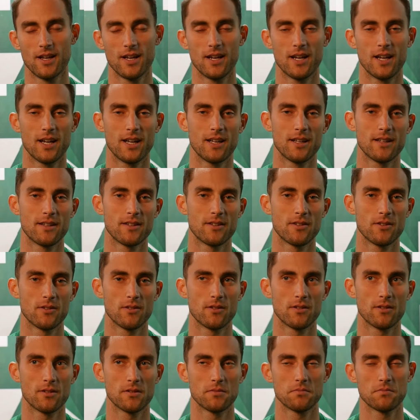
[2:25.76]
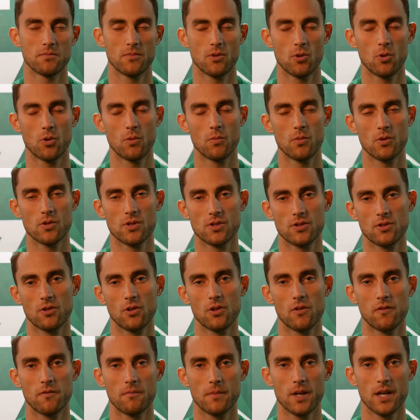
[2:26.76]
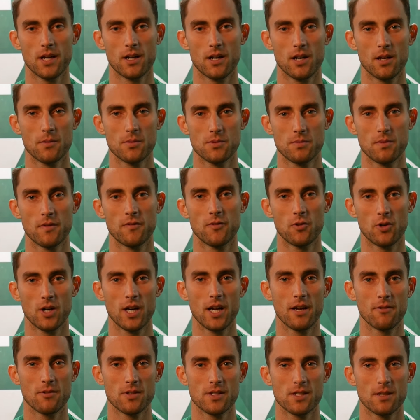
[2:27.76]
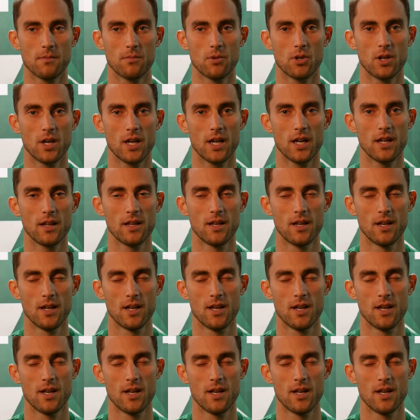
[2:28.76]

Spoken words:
and almost all of my clubs before I was number 9.